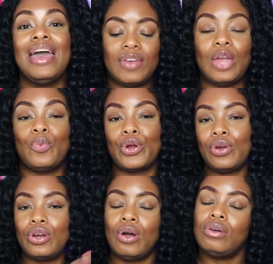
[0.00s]
And we're
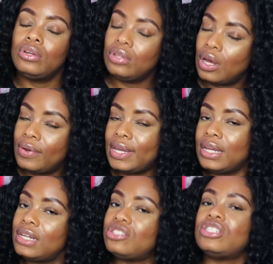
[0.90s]
going to go on the low
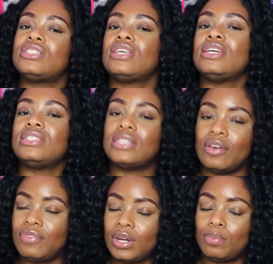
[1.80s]
end and just say
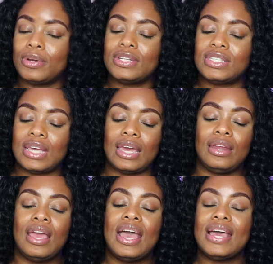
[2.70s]
70%.
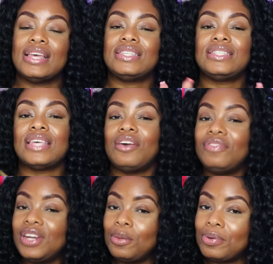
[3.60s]

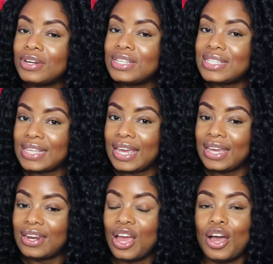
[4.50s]

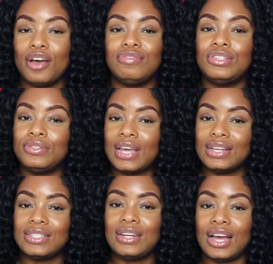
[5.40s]
70% of
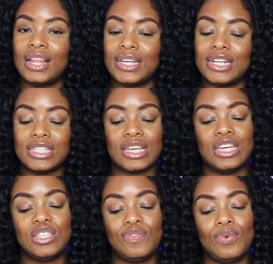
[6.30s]
$2,000
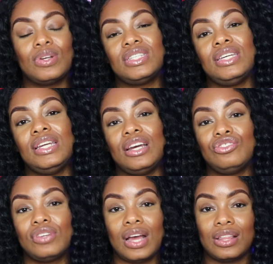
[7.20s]
is
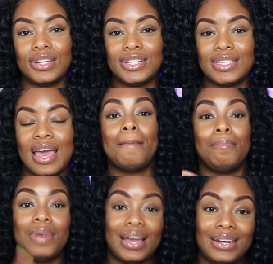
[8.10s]
$1,400.
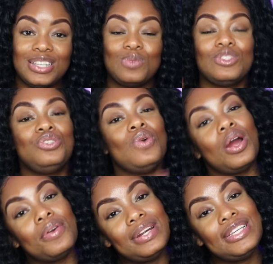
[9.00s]
Minus what you
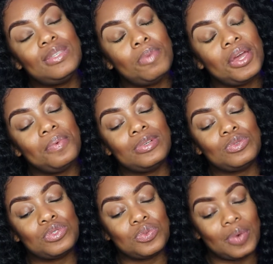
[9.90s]
already spent,
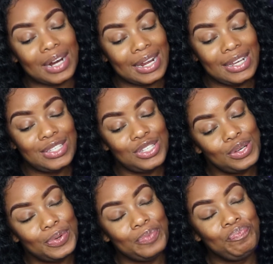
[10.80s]
which was
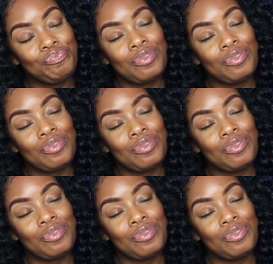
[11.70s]
$182,